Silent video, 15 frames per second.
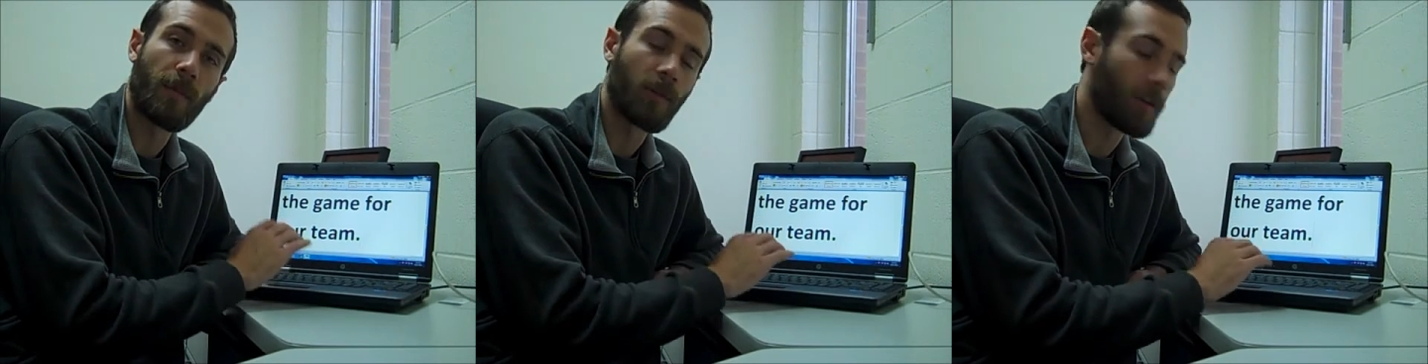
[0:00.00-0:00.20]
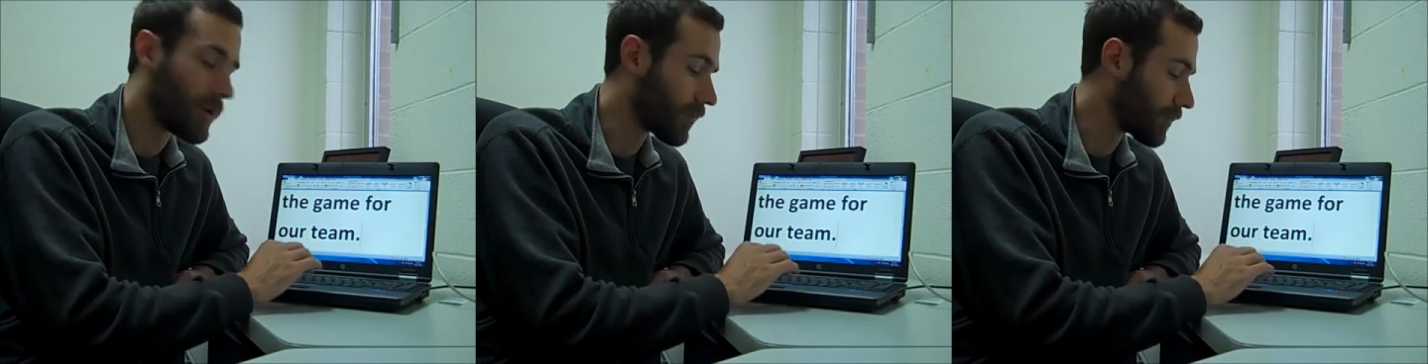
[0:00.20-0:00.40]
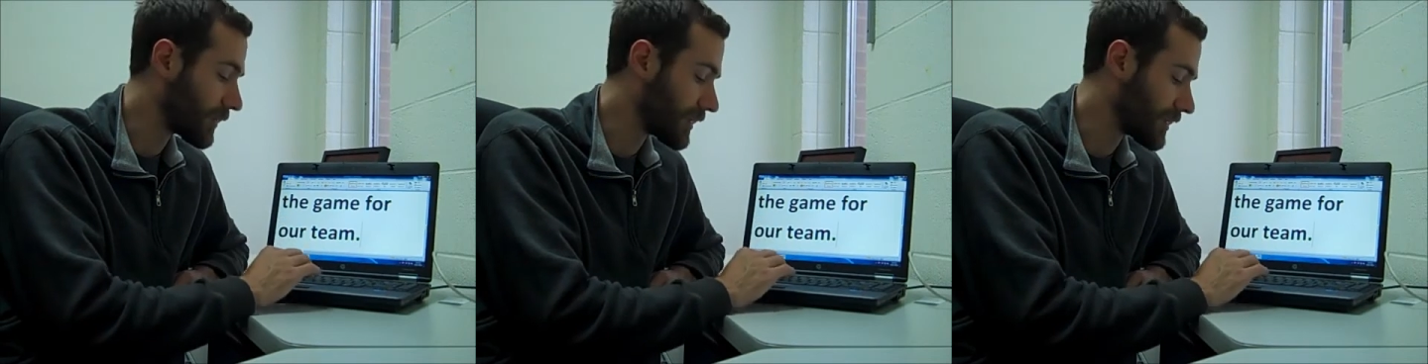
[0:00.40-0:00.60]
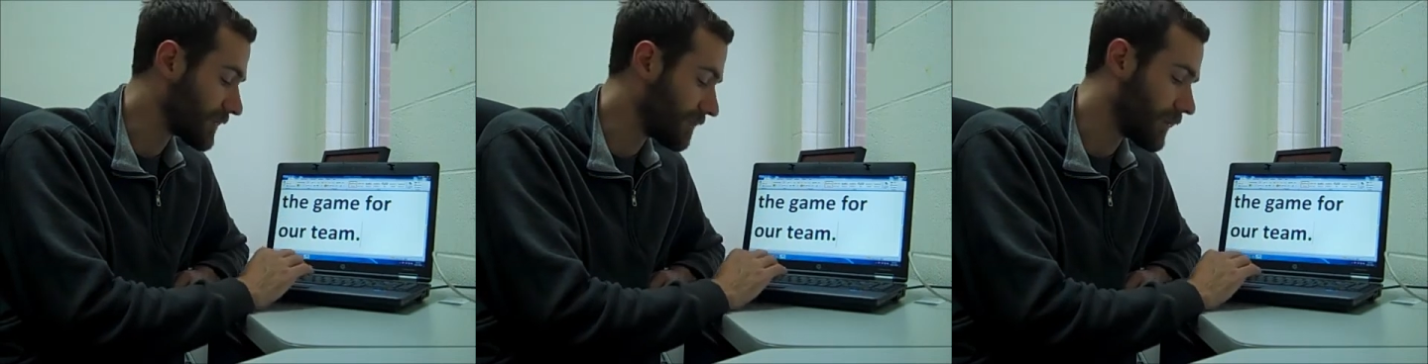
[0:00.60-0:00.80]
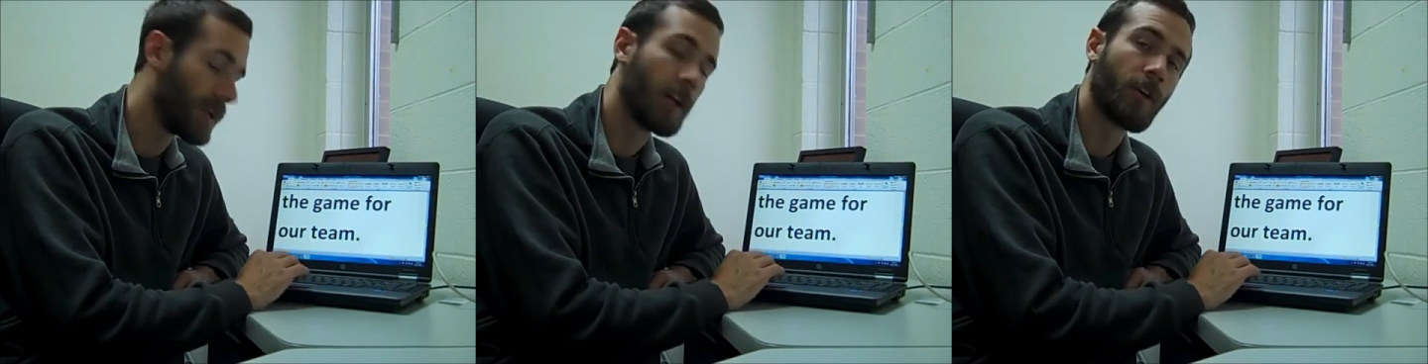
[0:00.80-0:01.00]
along with this
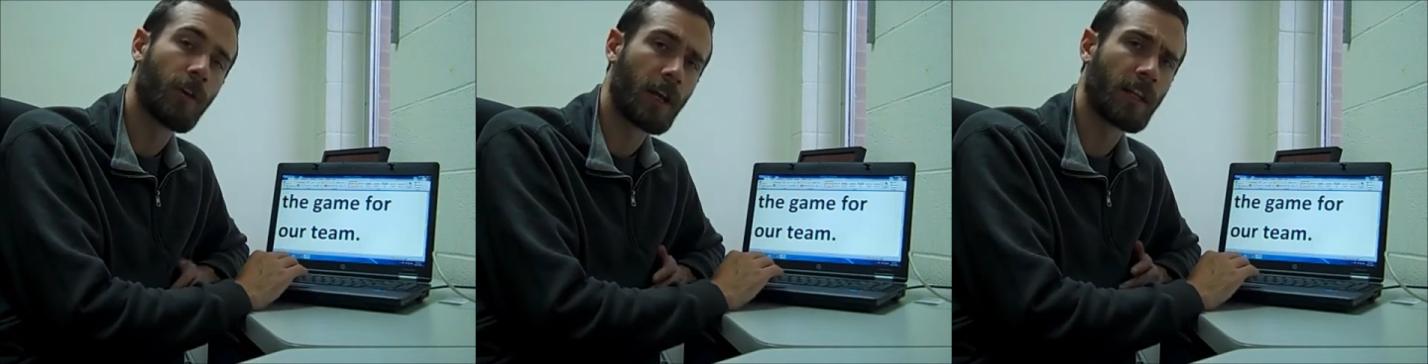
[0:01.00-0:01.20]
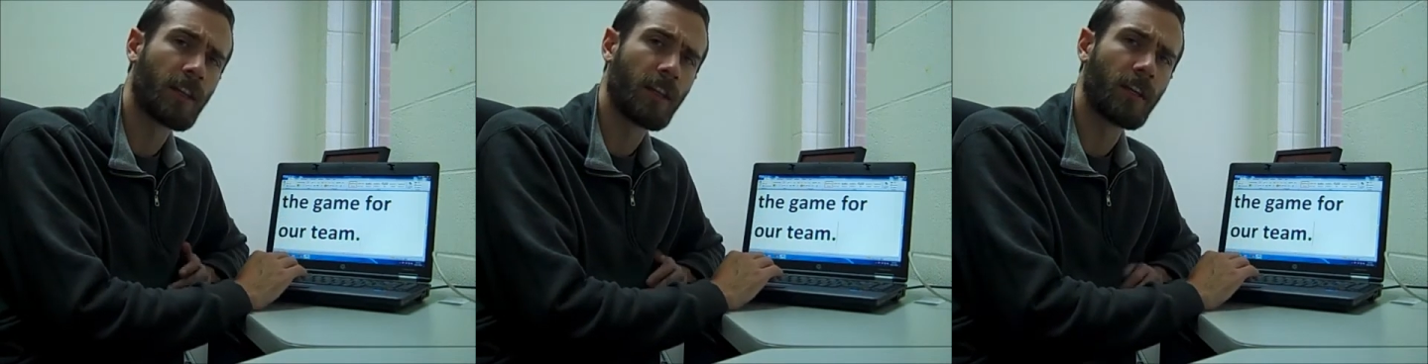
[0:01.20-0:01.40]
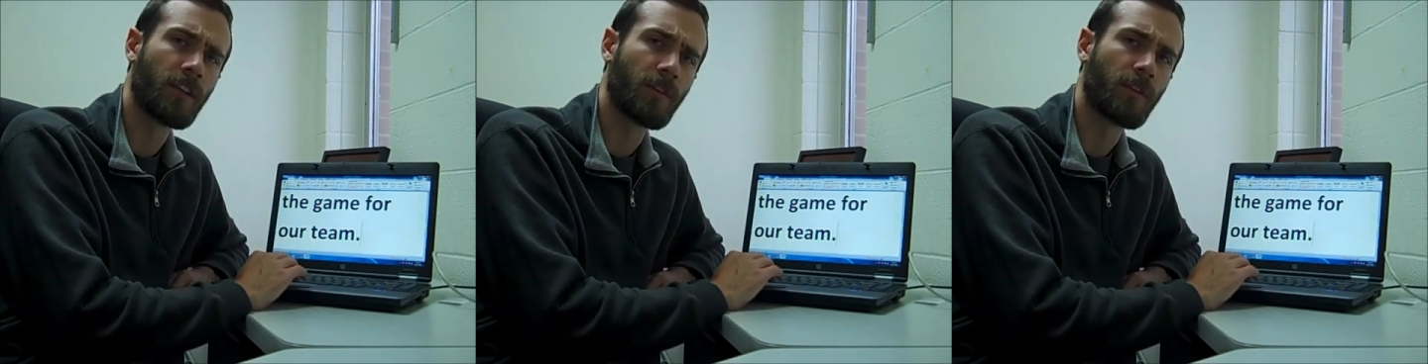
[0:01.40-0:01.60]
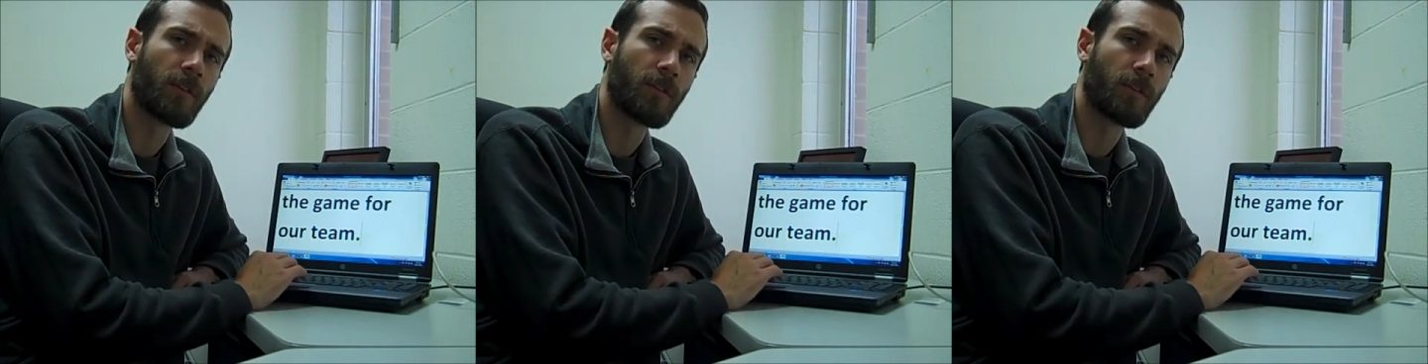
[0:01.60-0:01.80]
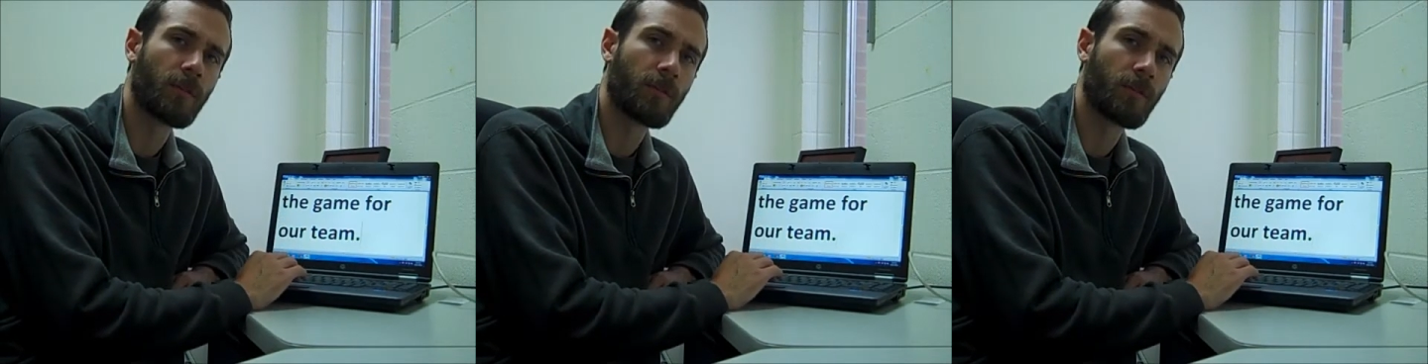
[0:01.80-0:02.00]
video, and I think you'll
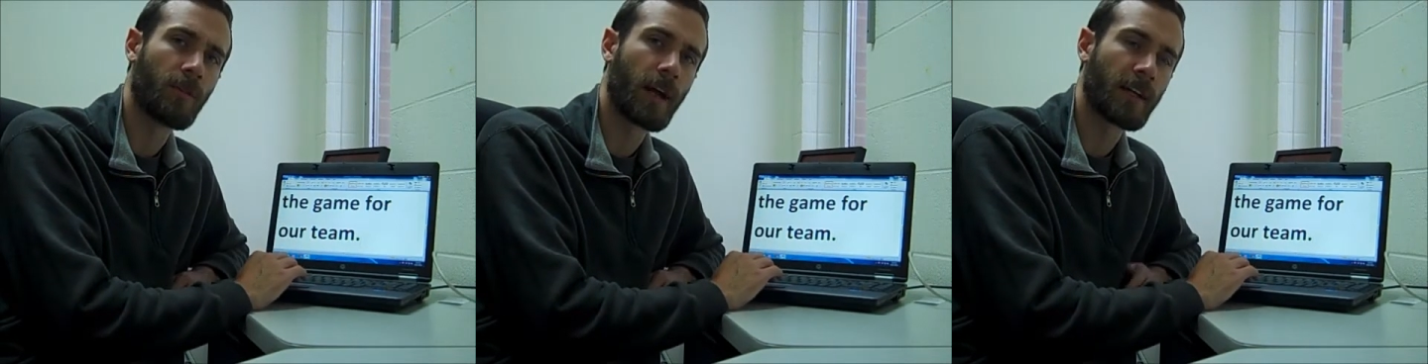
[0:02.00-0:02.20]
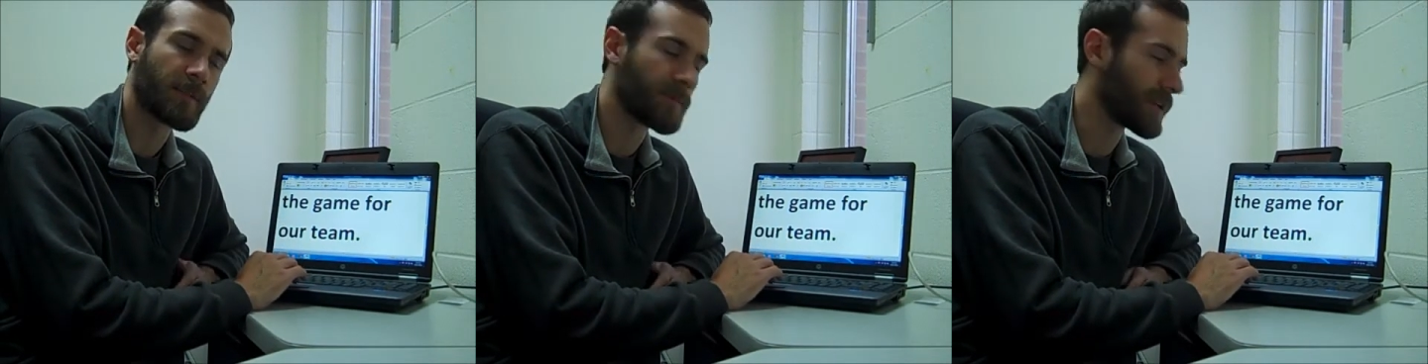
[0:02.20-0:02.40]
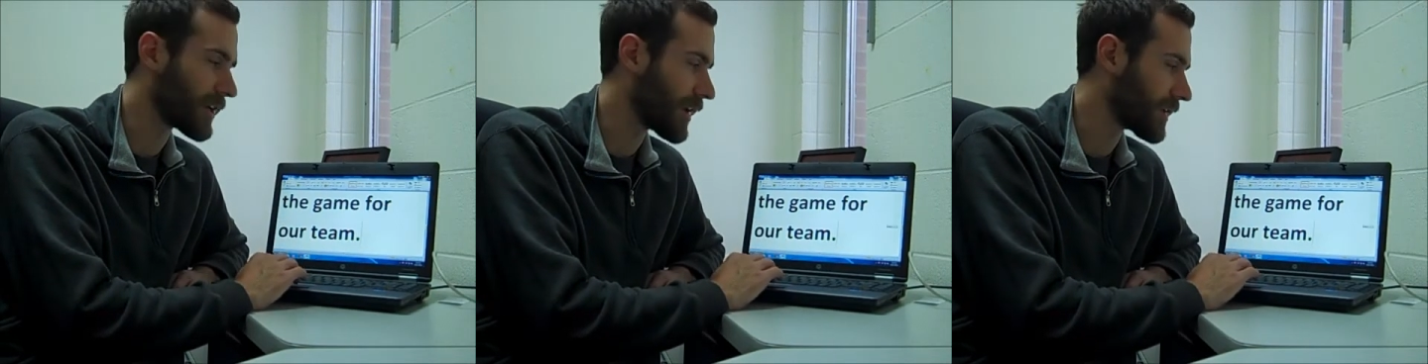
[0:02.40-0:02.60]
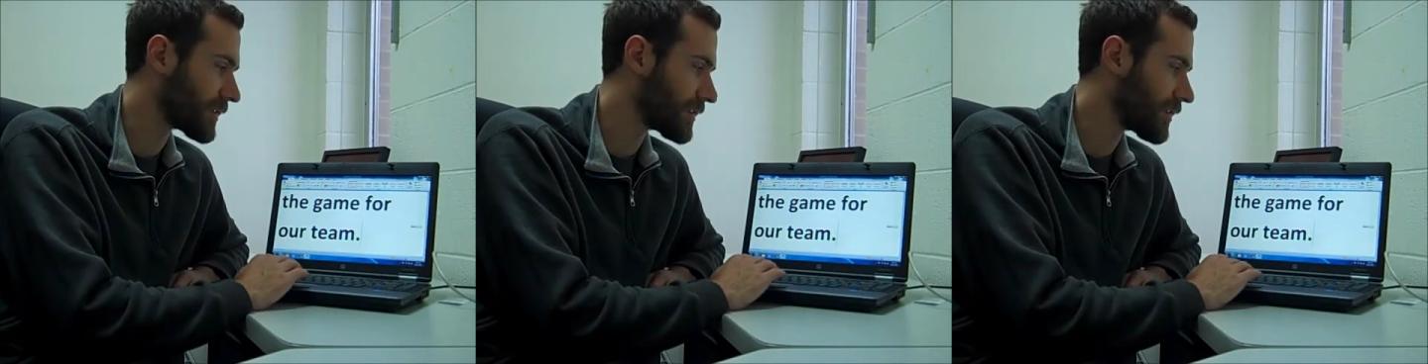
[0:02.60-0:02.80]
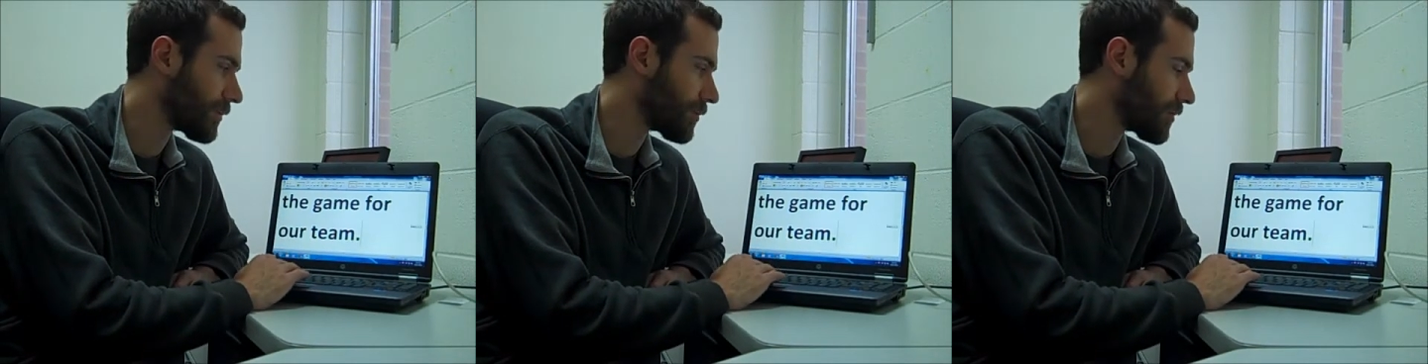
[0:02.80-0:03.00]
grasp the
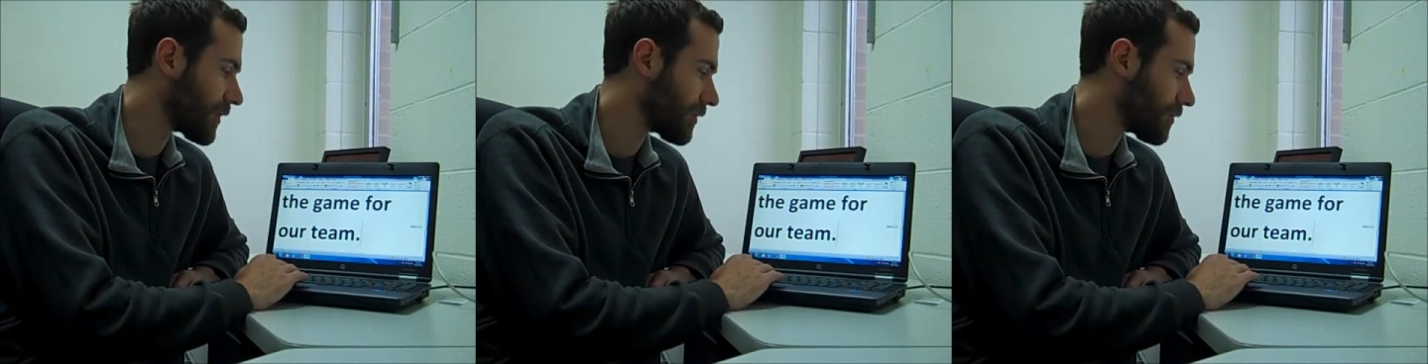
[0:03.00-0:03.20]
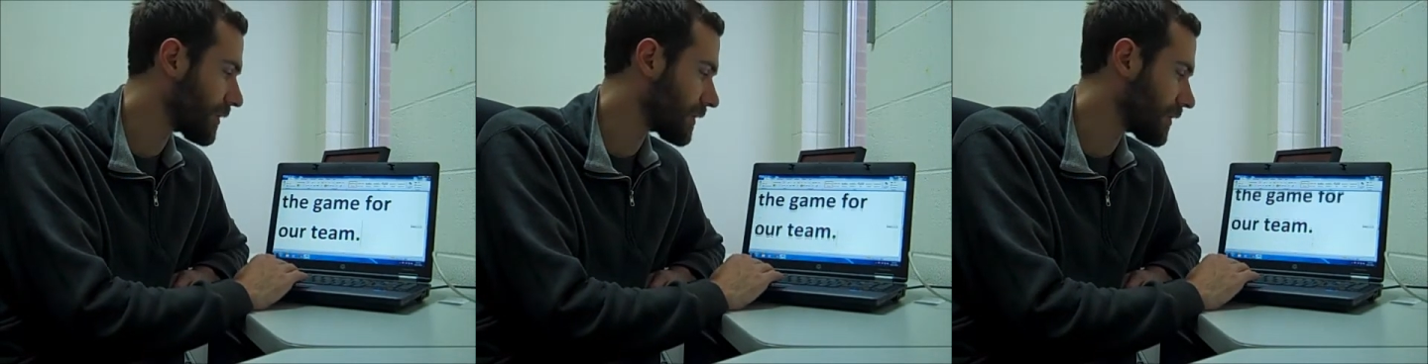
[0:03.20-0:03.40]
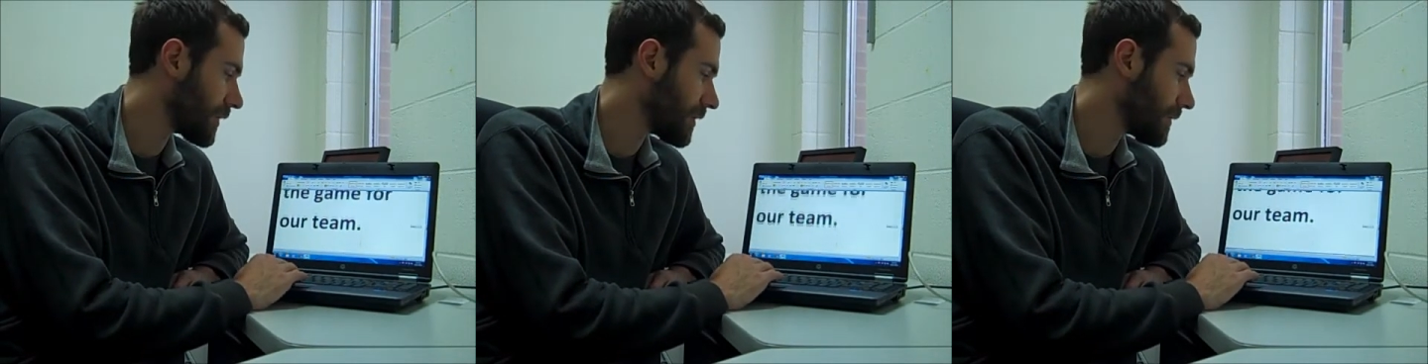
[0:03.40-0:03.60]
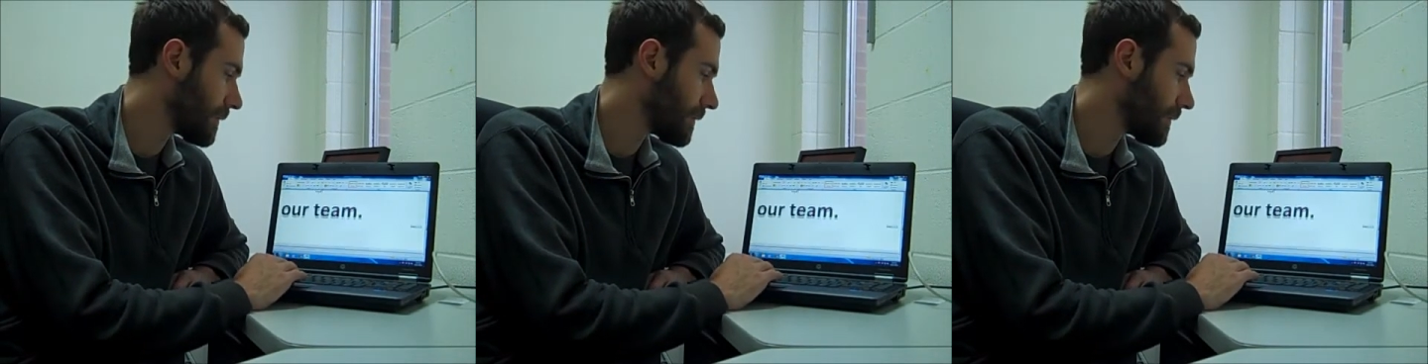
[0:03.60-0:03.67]
concept pretty quickly.